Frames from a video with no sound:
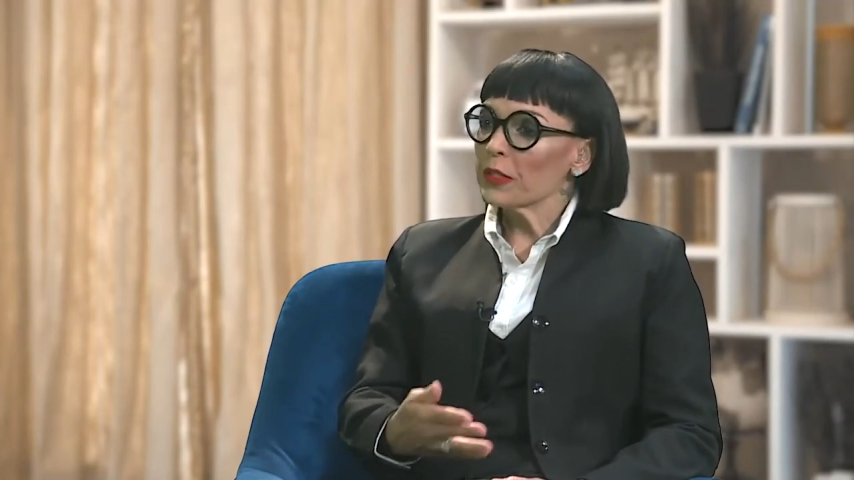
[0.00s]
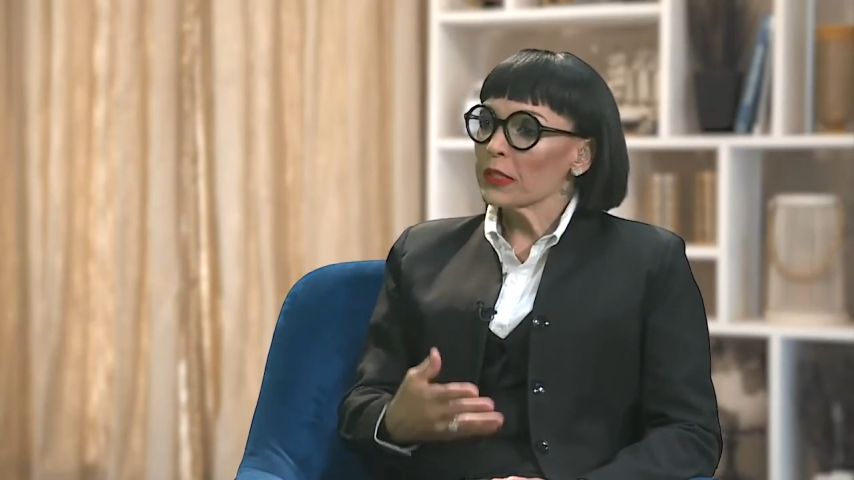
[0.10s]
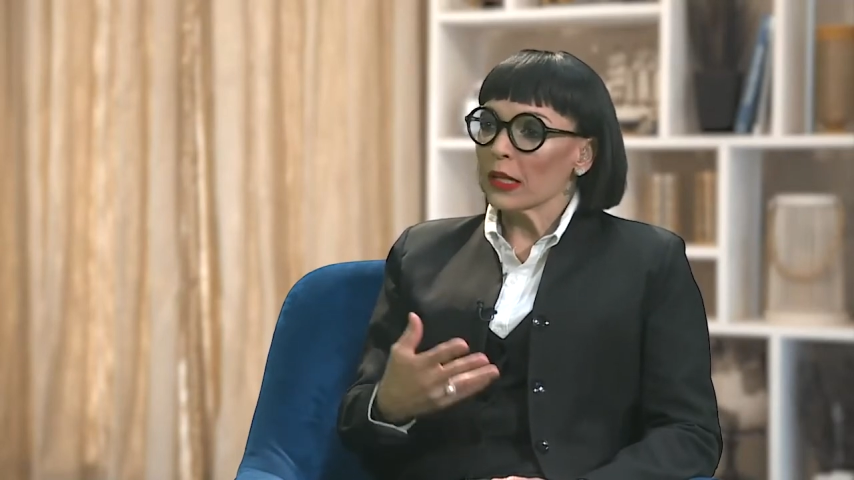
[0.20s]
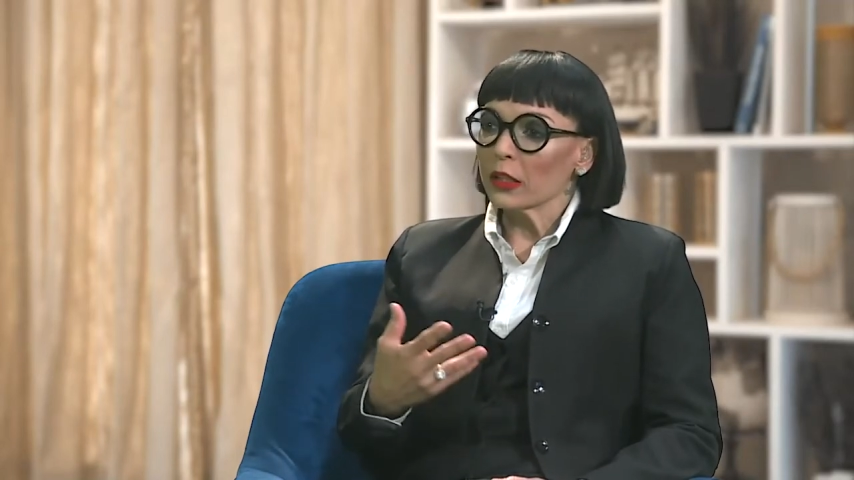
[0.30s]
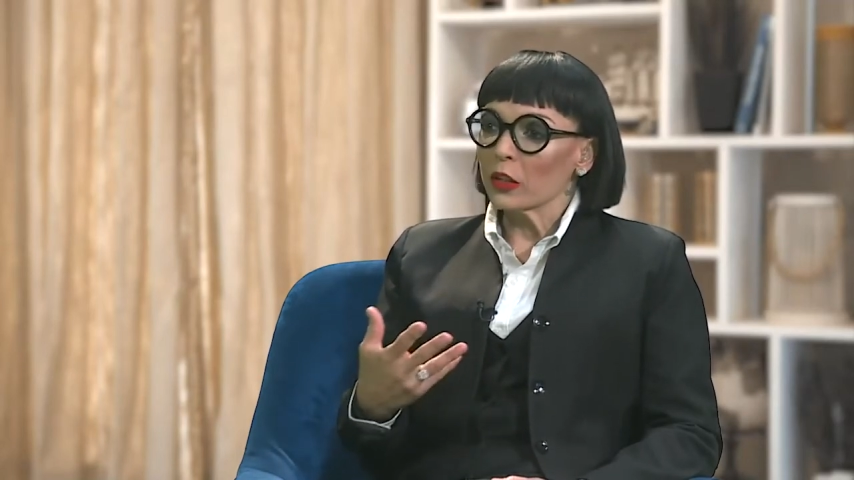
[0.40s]

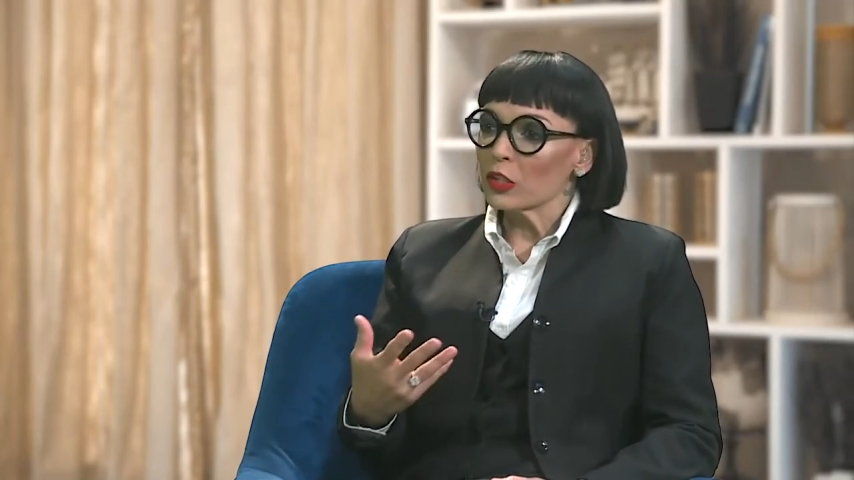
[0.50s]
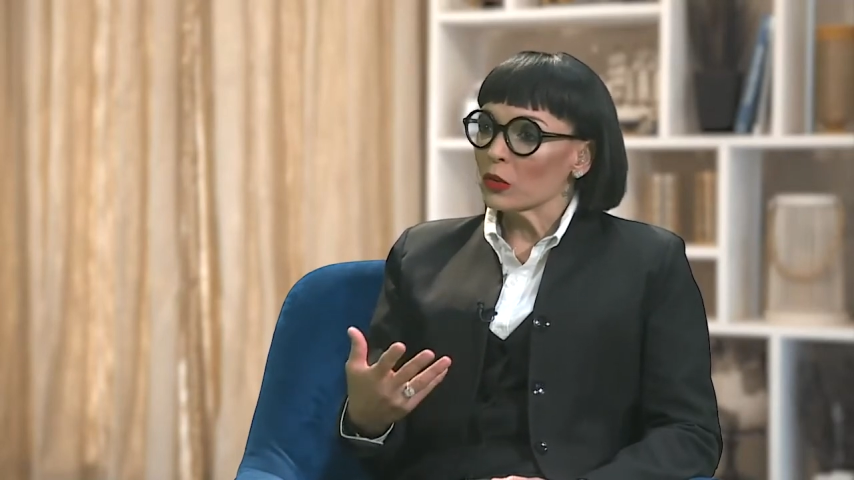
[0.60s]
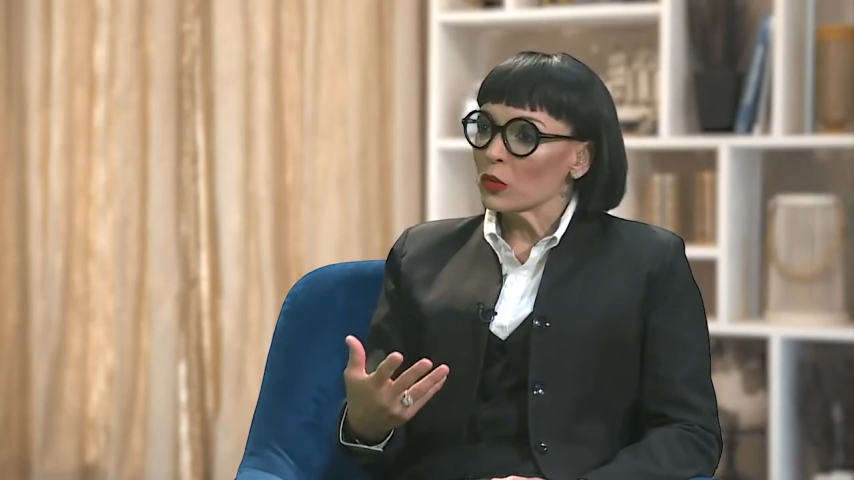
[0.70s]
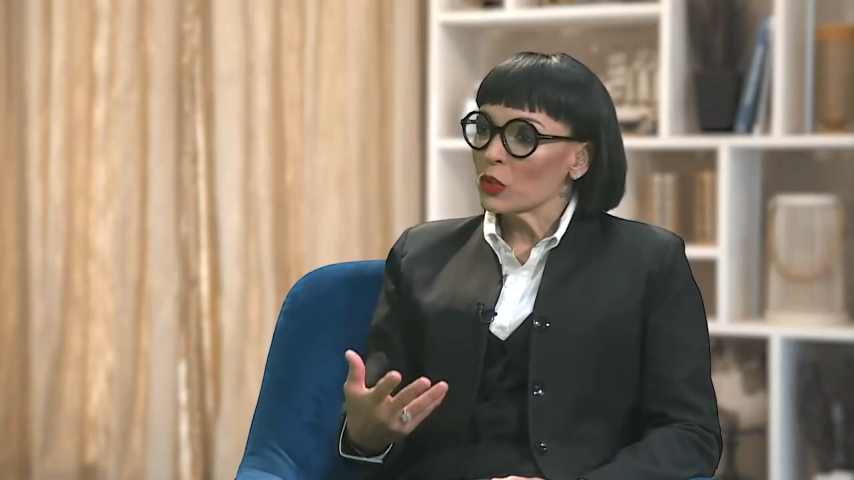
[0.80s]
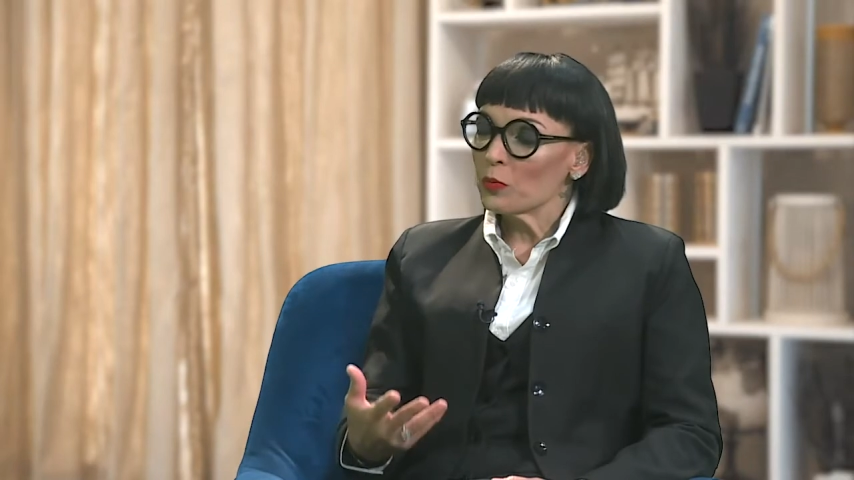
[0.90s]

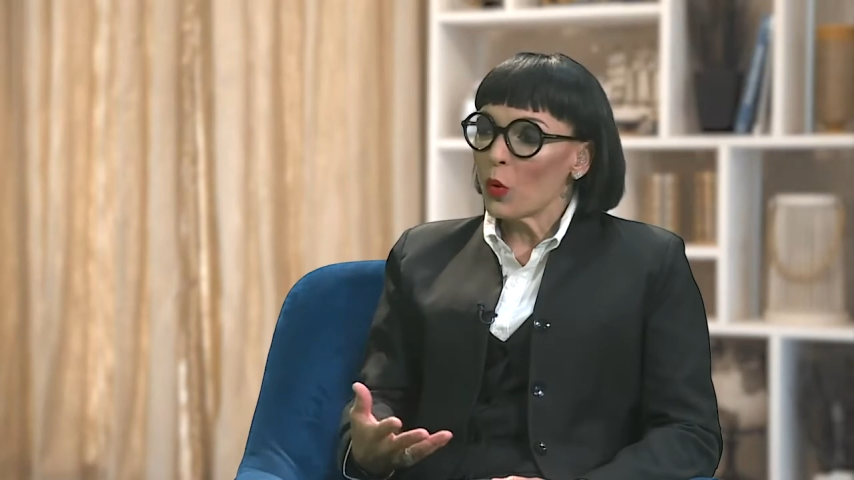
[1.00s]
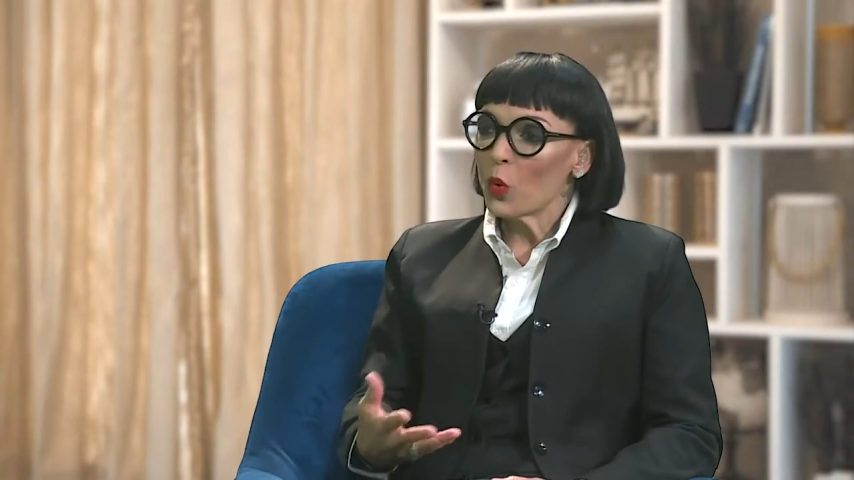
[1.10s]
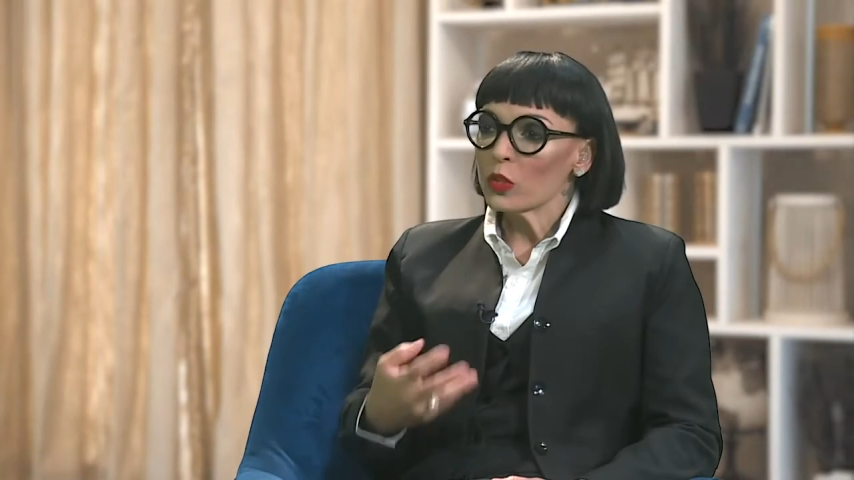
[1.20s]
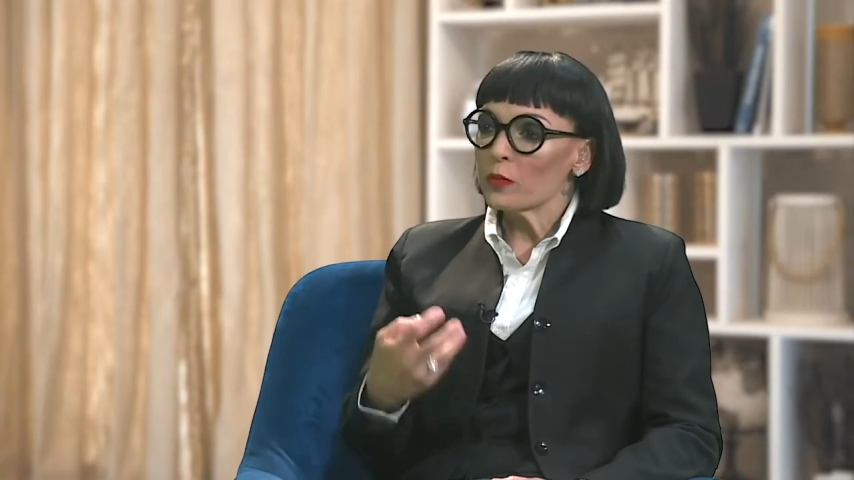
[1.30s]
psychological support,